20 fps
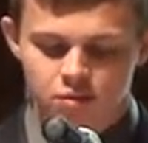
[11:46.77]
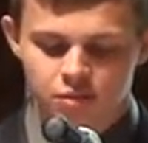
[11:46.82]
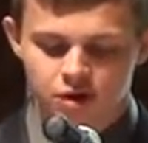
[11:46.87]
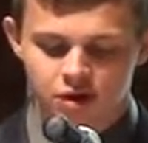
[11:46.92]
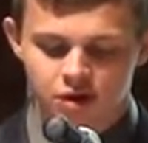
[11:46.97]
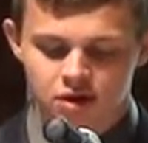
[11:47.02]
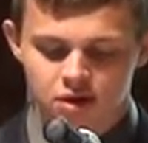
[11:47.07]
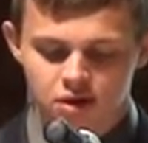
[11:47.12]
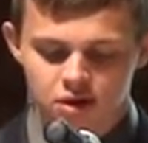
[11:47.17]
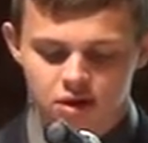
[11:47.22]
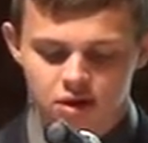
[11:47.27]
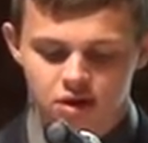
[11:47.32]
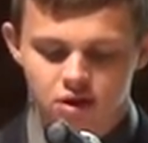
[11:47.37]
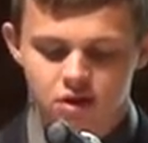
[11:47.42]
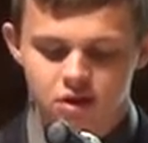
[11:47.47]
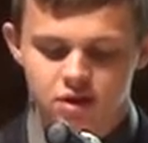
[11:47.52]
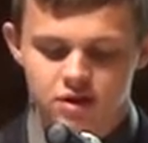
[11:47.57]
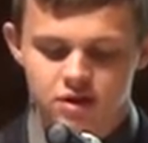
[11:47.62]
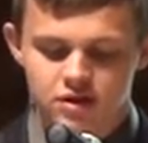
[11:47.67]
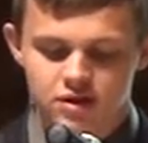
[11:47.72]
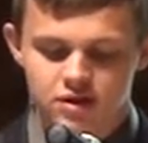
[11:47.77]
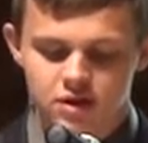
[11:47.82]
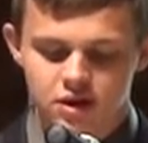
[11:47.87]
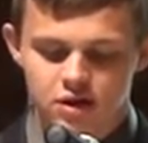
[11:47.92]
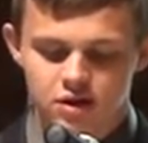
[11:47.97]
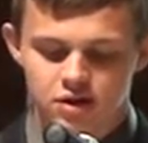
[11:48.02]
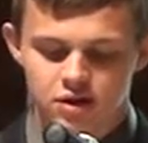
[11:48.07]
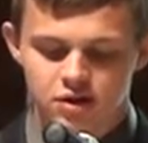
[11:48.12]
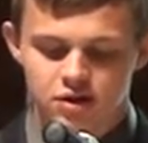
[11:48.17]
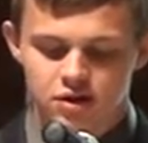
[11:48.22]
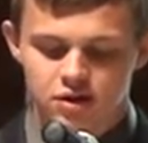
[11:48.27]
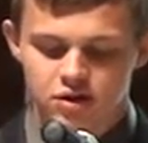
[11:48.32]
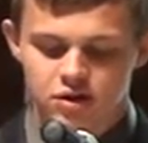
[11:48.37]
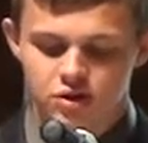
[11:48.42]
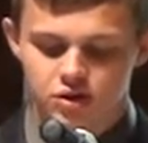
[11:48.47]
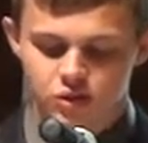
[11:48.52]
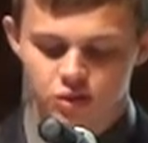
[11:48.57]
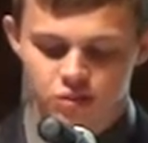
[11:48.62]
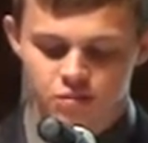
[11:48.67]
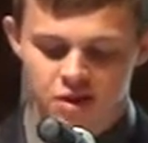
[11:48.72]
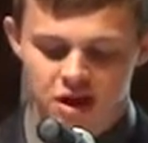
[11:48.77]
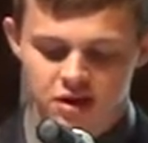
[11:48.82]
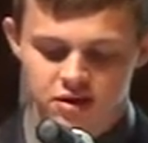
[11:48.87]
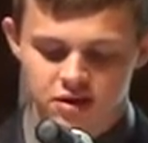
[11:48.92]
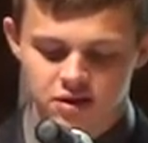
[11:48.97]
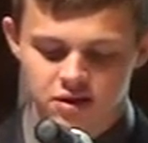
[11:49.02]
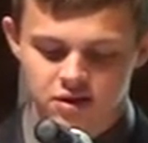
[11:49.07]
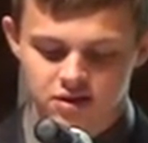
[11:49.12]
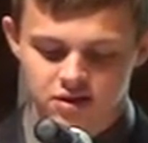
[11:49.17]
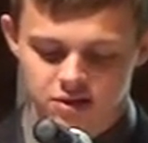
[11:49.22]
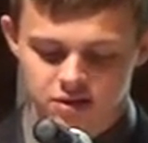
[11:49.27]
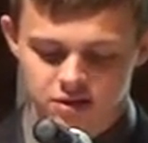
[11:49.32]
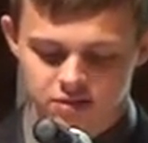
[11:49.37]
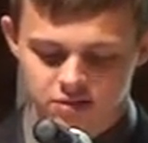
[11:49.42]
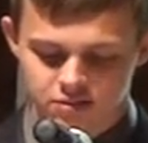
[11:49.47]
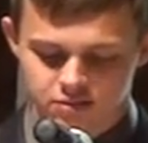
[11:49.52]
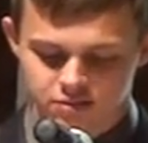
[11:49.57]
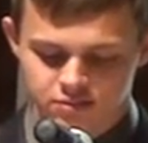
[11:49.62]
but sinners to repentance."